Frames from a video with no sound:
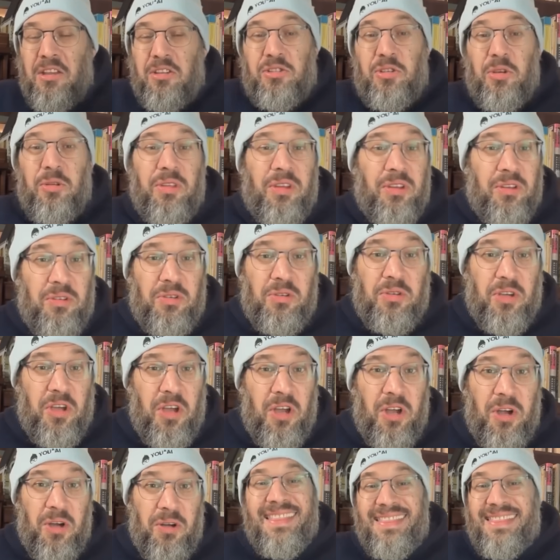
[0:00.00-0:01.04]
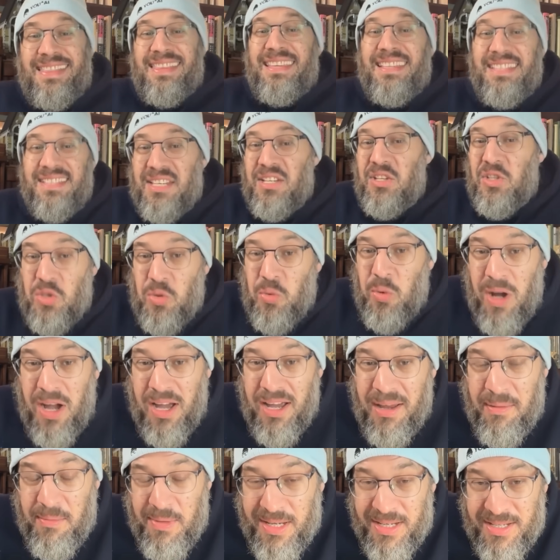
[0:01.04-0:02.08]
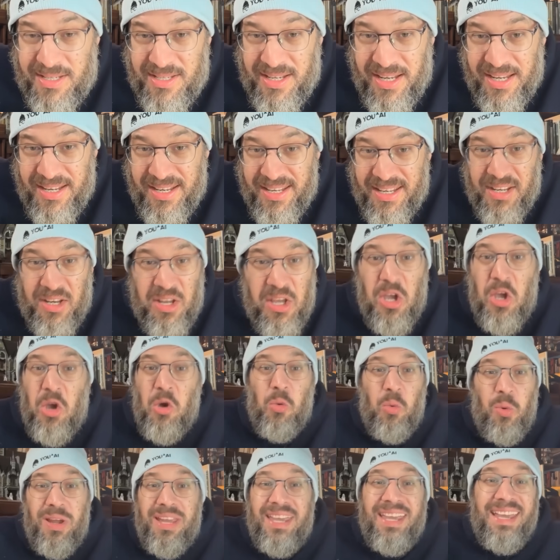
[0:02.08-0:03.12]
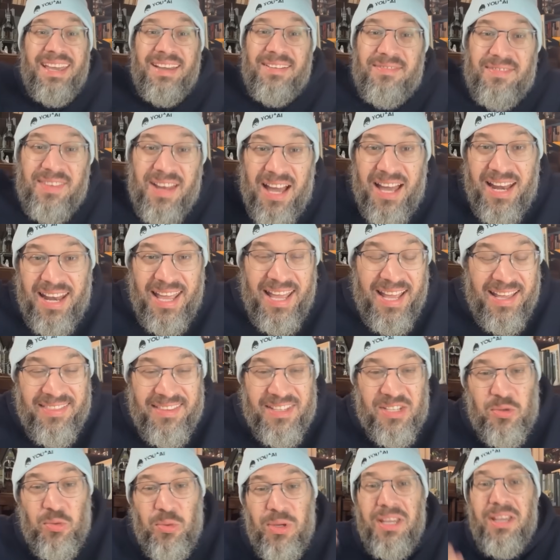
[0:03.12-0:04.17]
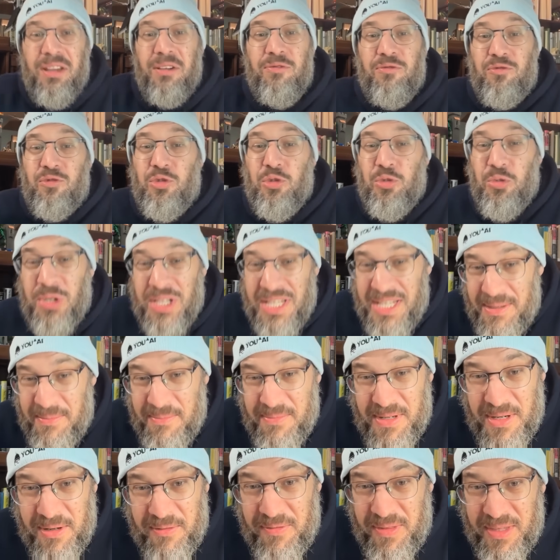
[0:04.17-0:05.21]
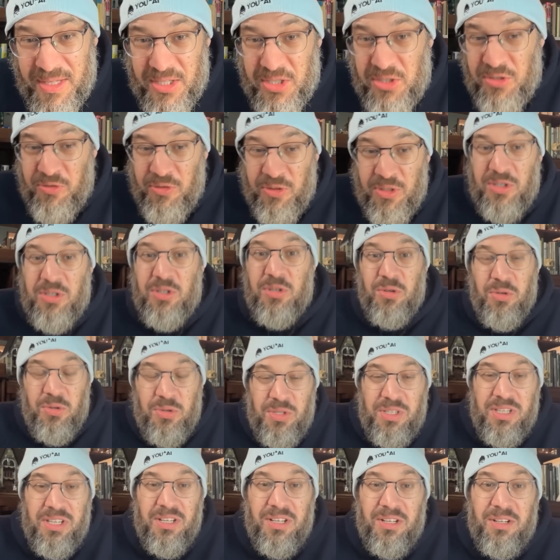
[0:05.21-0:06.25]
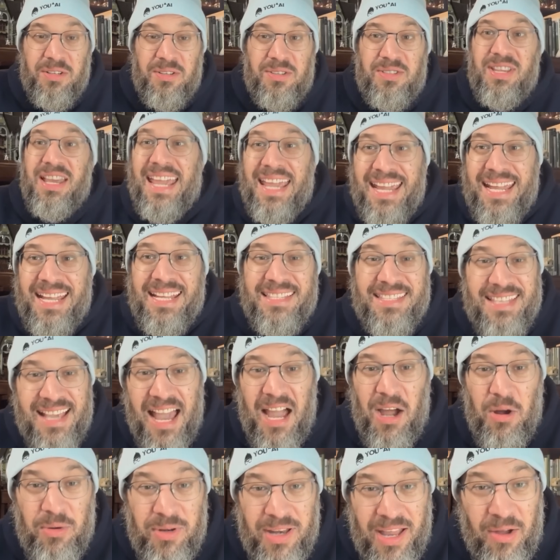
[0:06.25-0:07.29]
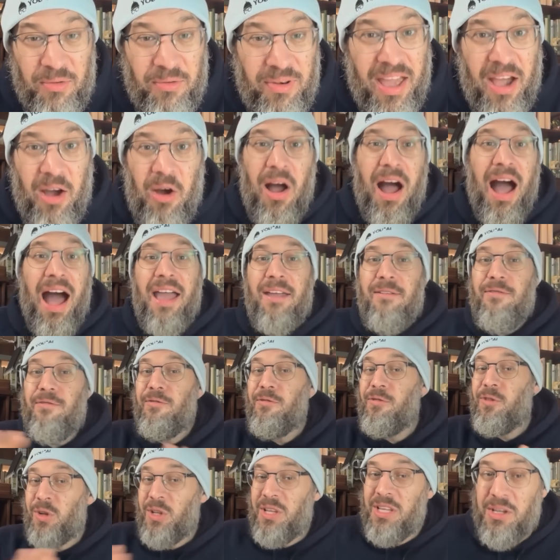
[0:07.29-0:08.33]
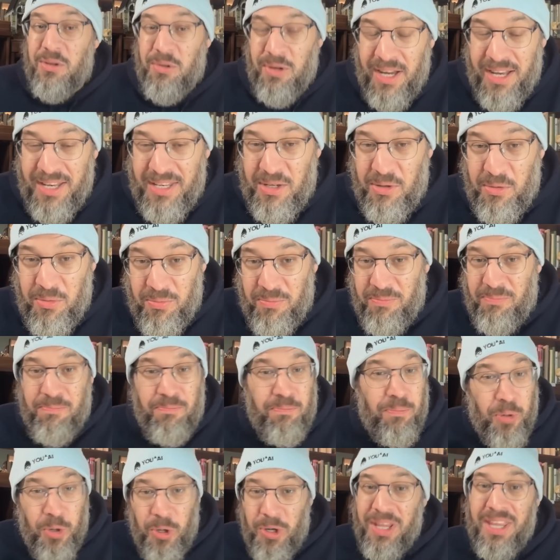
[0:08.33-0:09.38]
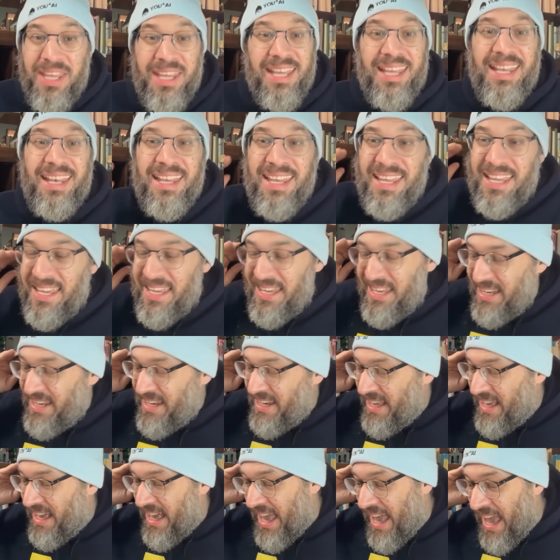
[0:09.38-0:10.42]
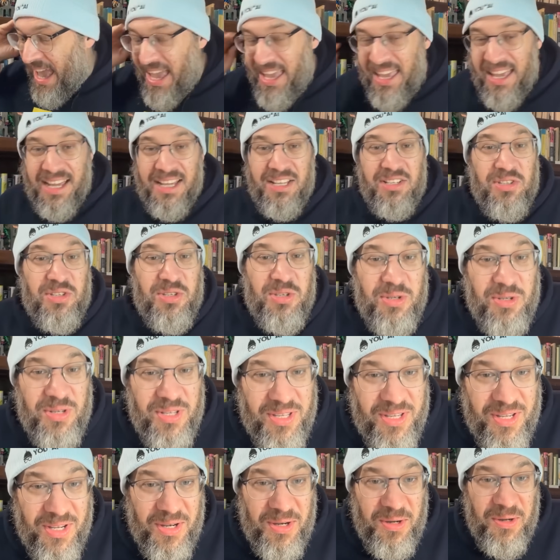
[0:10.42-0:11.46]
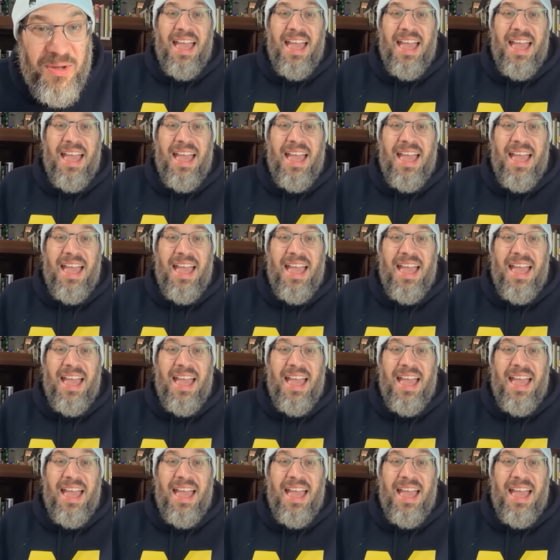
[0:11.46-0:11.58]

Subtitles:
So there you go. This is why I'm excited. We have not had this. We have dreamed of this for 2 years. It's out now. Now, I fully grant you, putting it in AI Studio